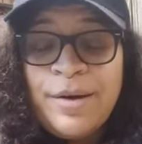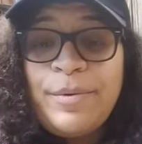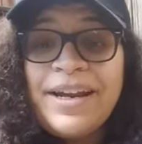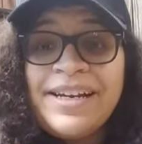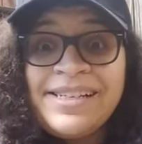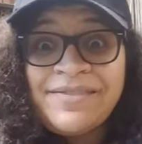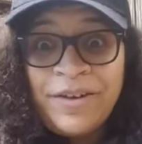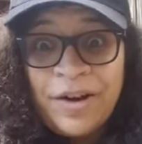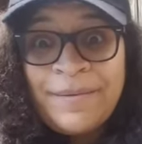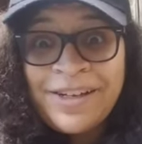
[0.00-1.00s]
but it is
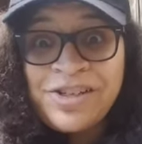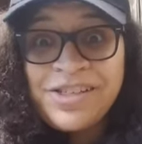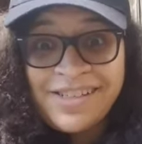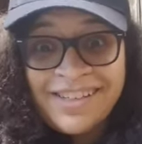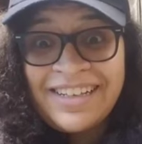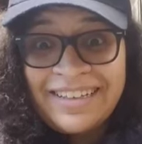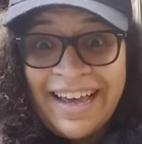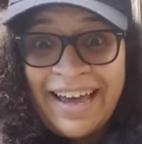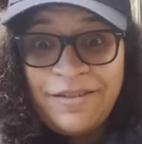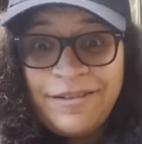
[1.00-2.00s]
very much still
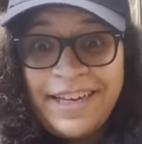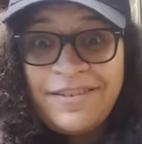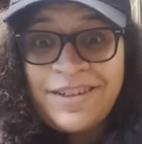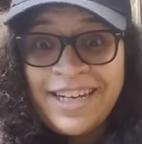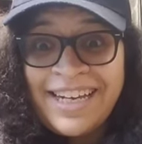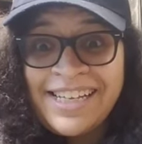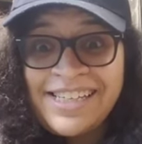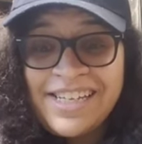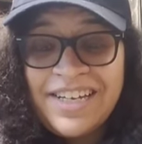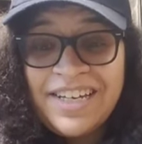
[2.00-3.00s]
alive, even in
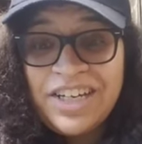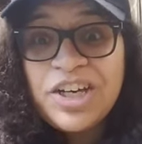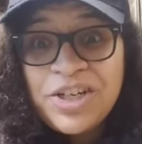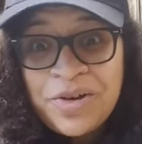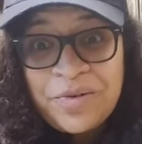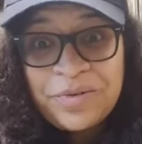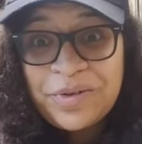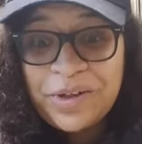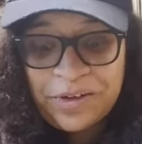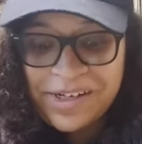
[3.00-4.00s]
its cocoon
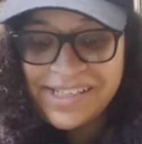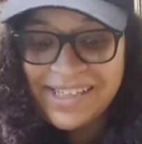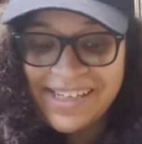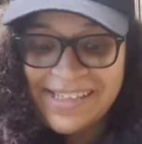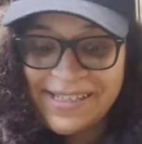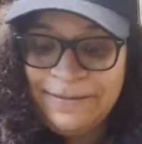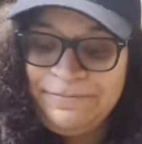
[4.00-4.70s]
or chrysalis.